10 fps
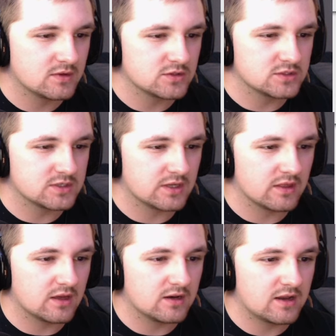like
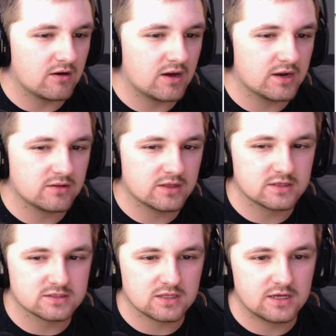that. Now I don't like
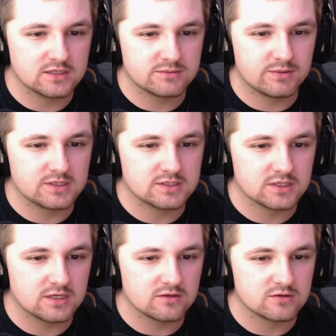this line spacing
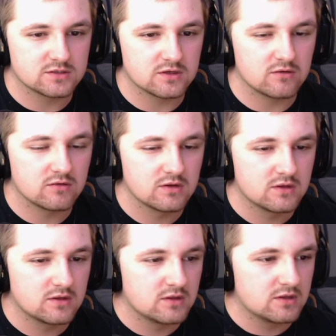either, so
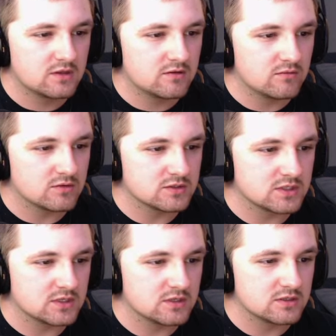we're just
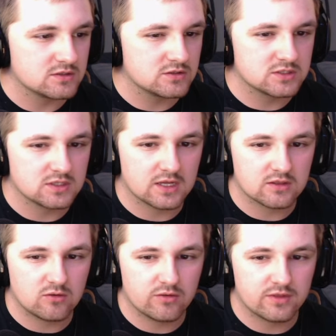gonna select the
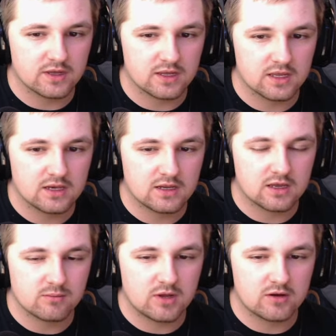whole thing again and
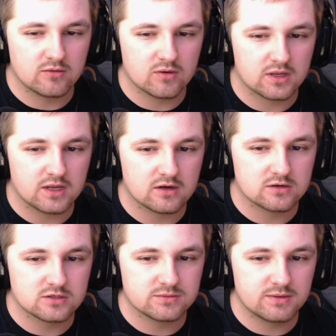come down to our character
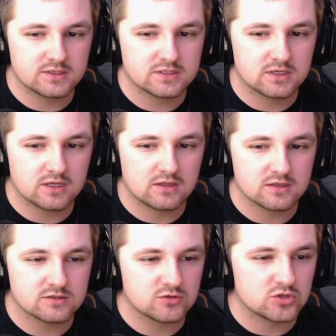spacing, and
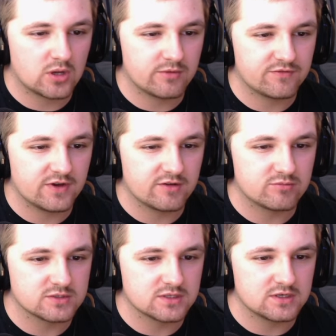this will drop it
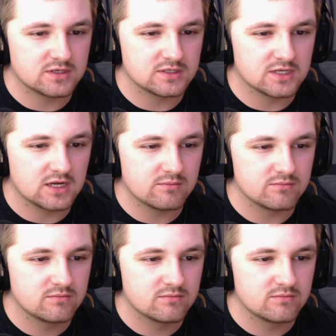5% at a time.